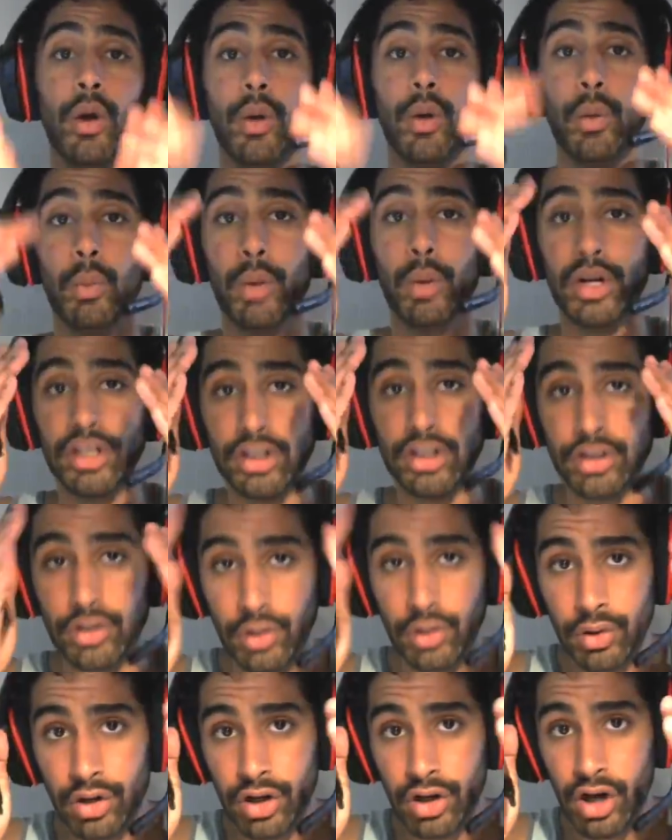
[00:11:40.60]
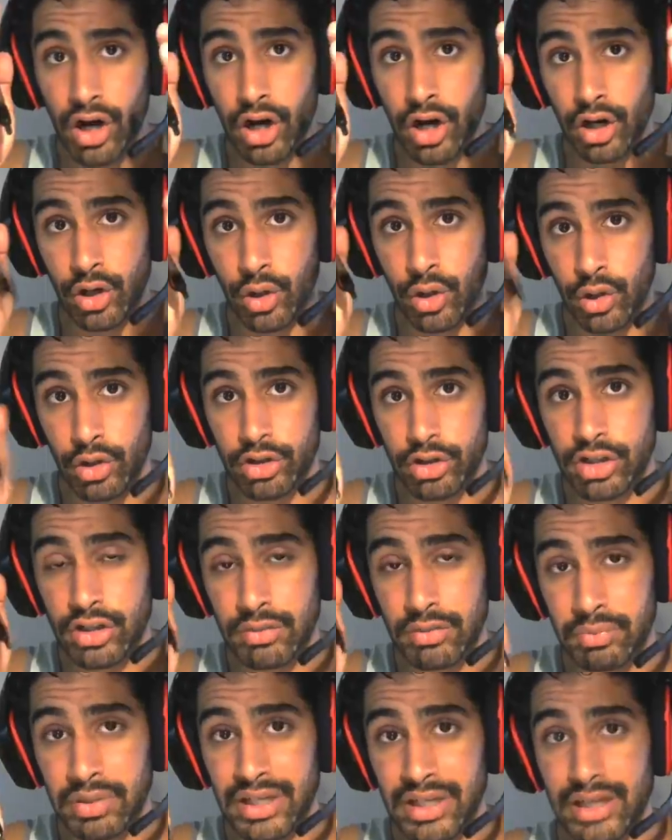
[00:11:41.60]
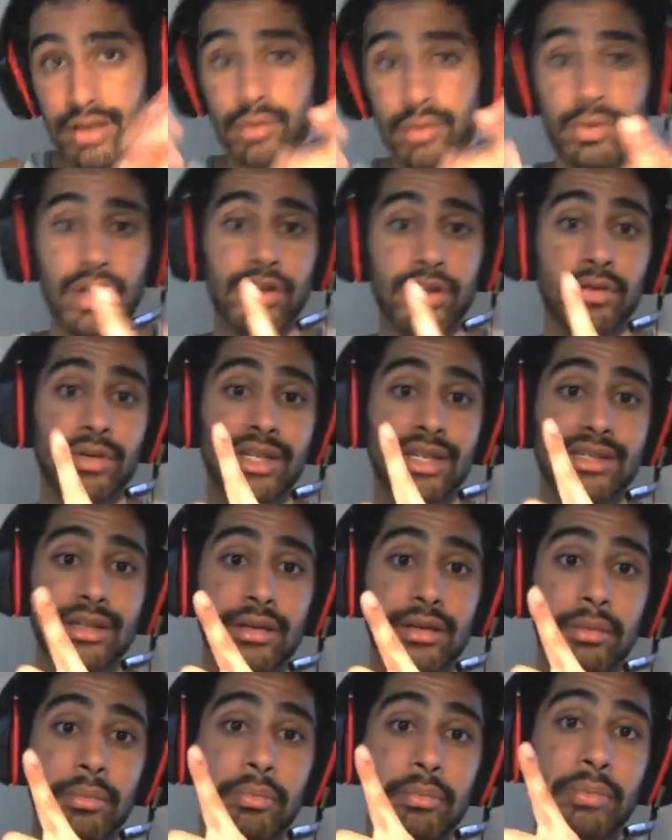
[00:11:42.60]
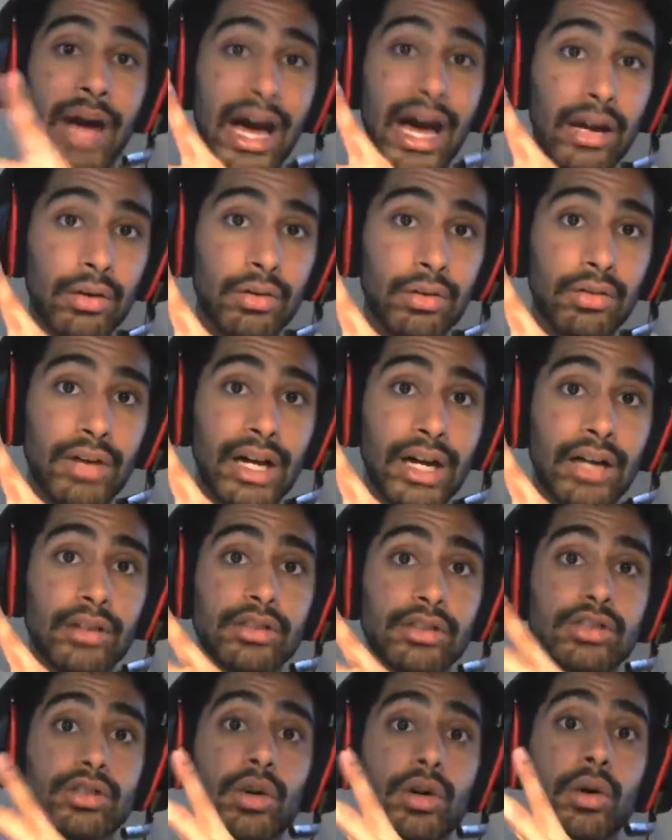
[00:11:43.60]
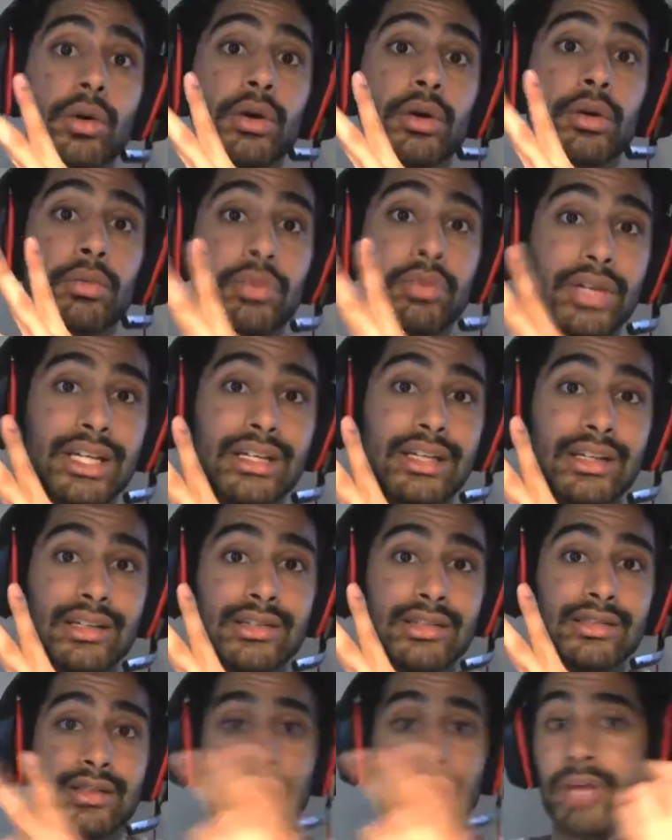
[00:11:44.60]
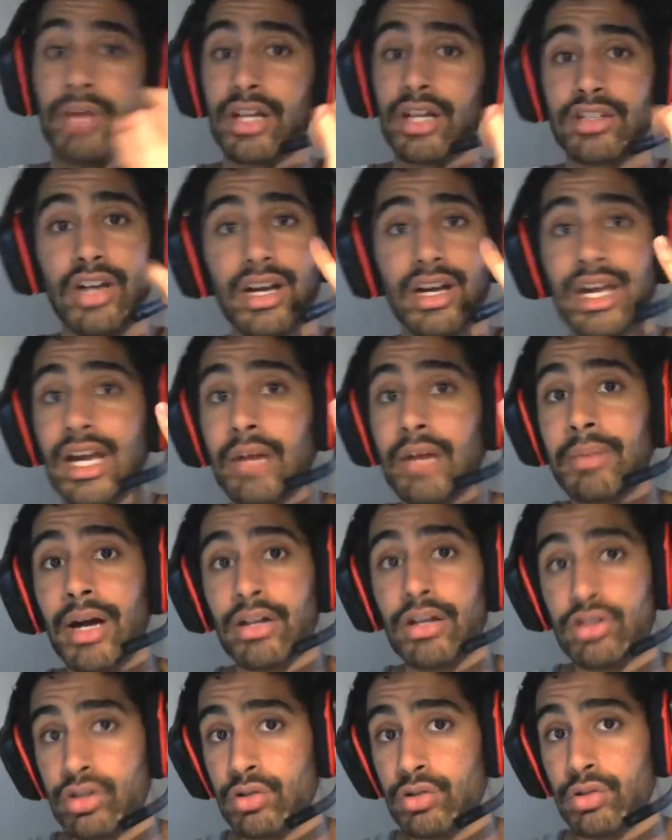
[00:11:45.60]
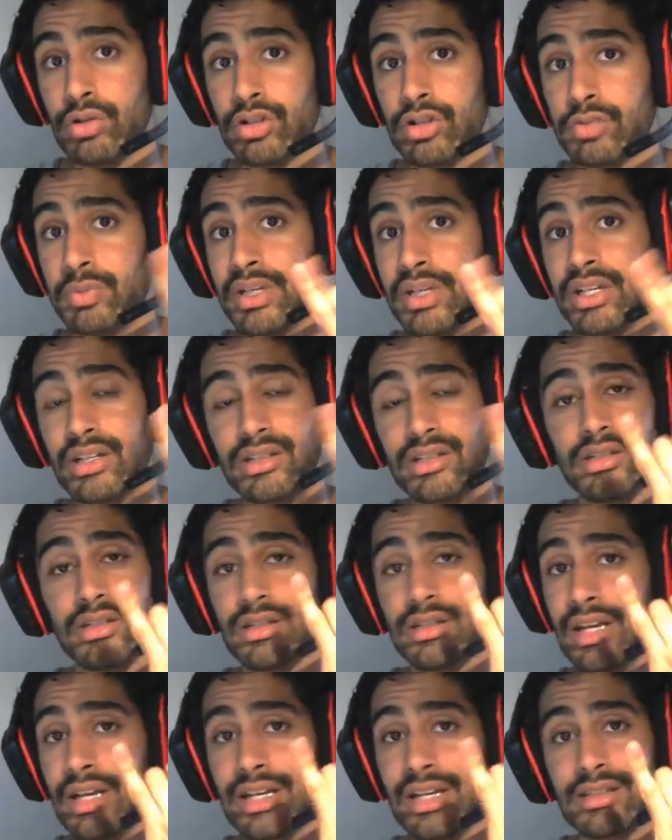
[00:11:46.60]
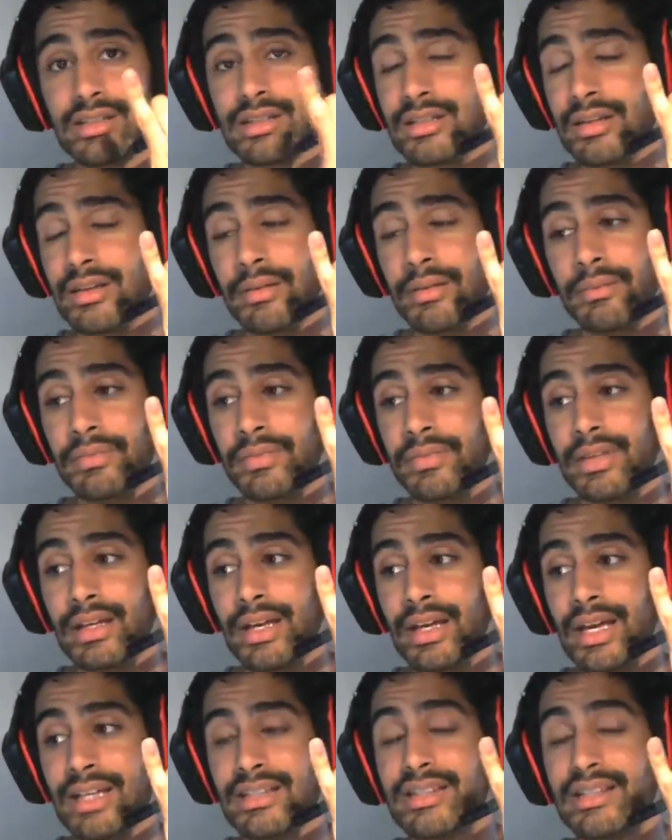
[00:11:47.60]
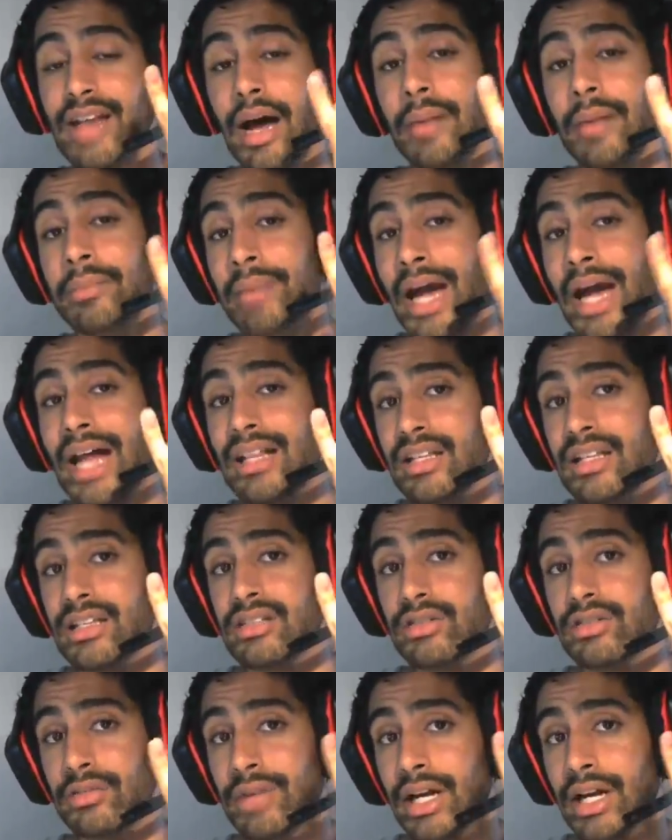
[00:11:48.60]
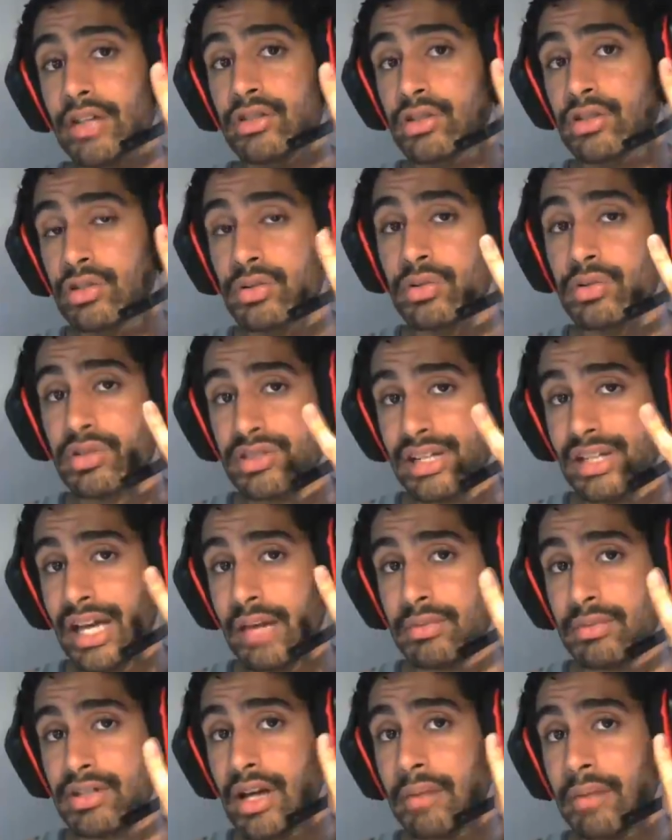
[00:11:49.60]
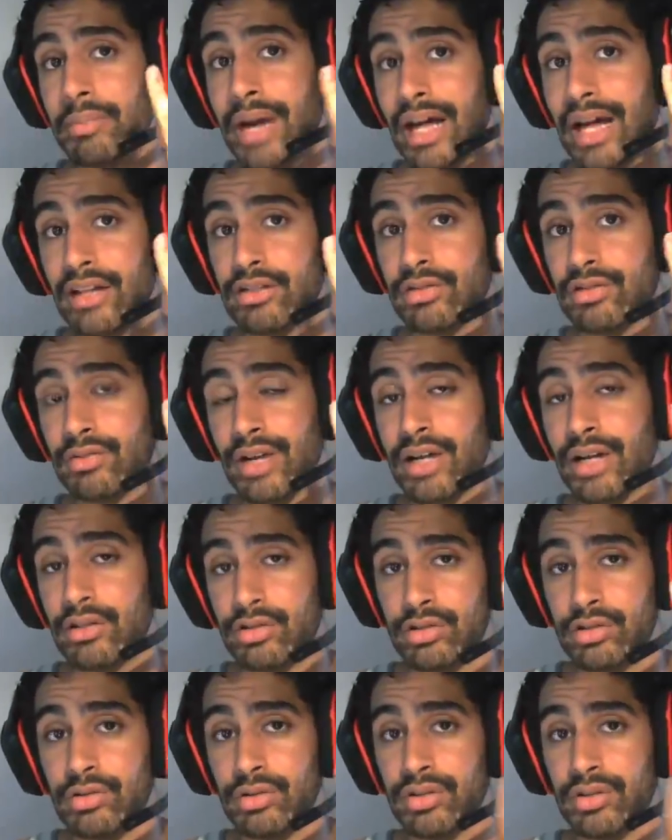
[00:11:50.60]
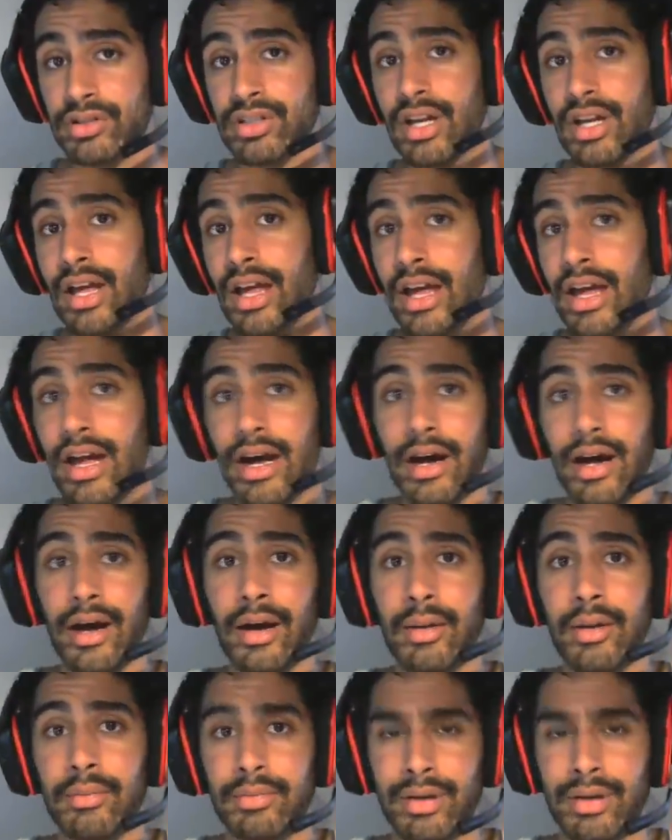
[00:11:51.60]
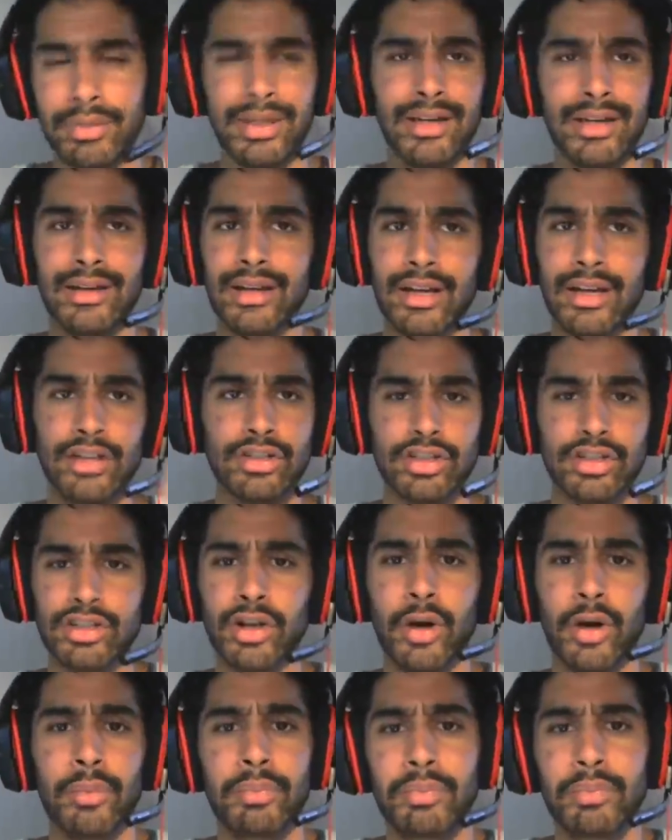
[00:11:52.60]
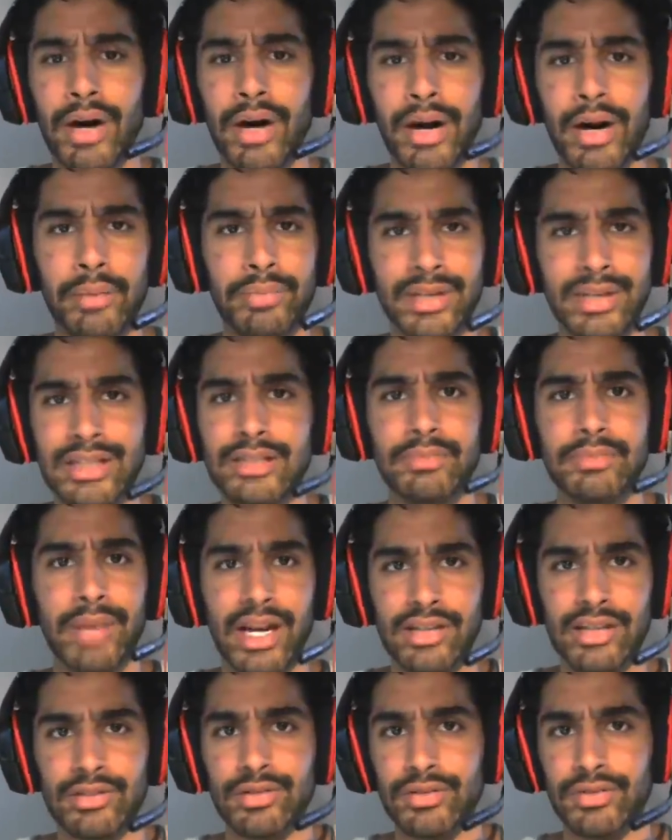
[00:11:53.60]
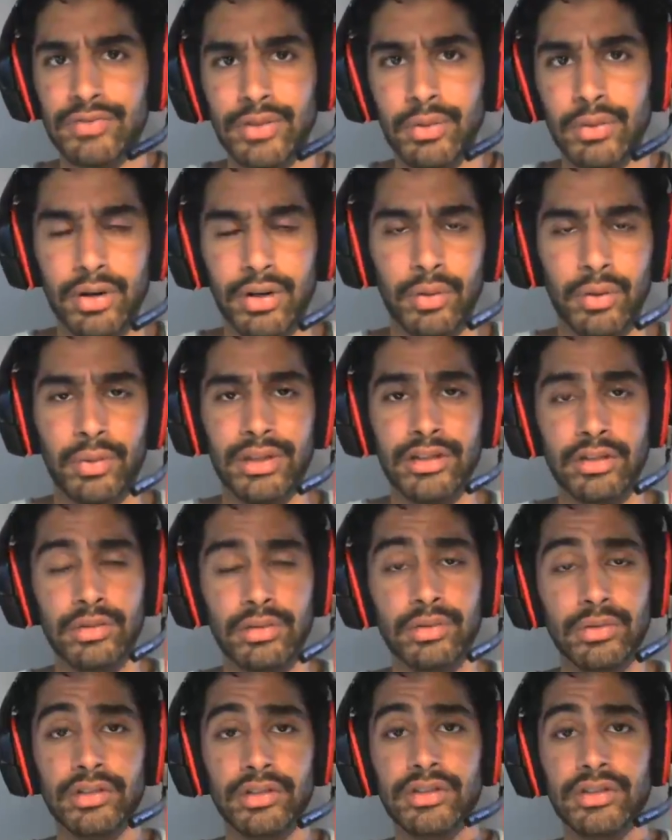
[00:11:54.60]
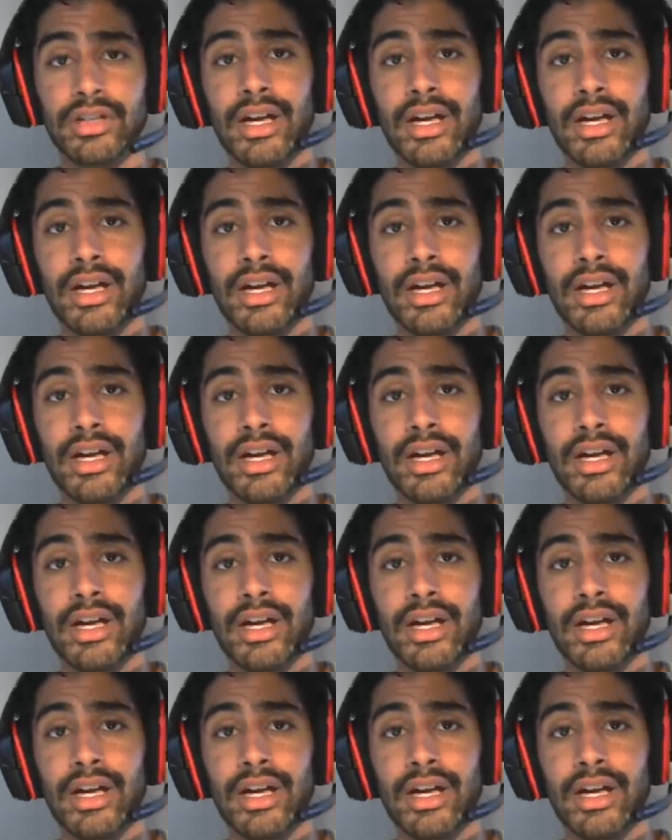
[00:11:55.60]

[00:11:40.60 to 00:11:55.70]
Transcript: What your goal should be, whether it's in battlegrounds or arenas, I'm not talking about duels because it's not balanced around duels. The game is not balanced around duels. I mean, just go Beastmaster if you want to win duels.